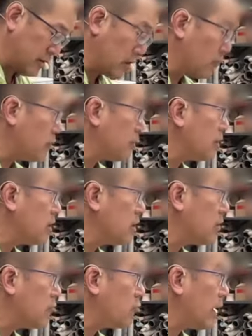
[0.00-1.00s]
a
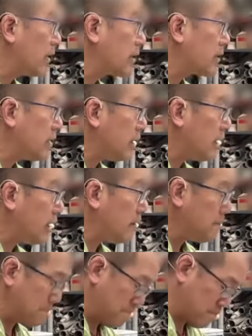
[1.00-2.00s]
really wet
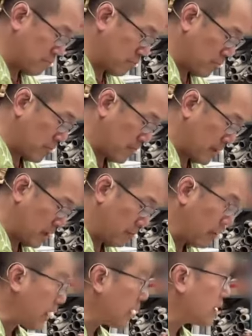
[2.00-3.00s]
clay and I'm
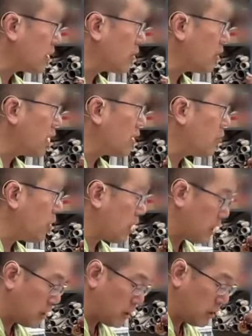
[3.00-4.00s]
adding a lot of
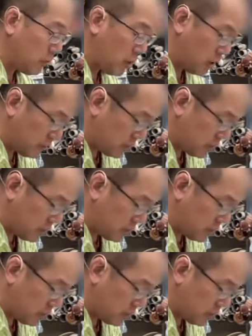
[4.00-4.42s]
water. I wanna be